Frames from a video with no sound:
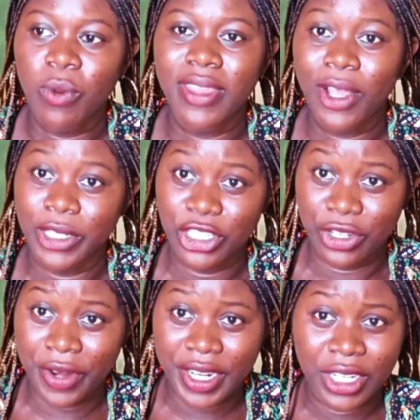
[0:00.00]
We thank God
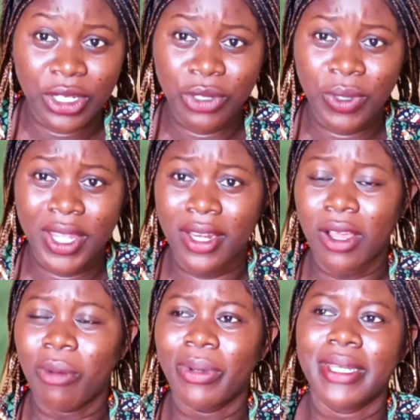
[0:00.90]
she's already in the UK
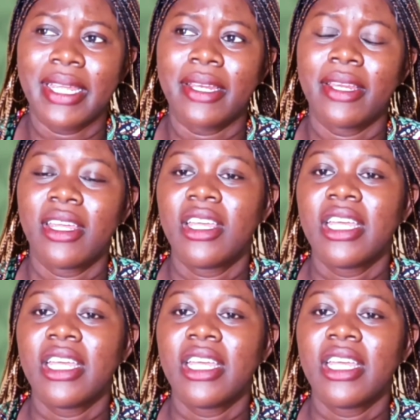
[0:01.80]
now, but then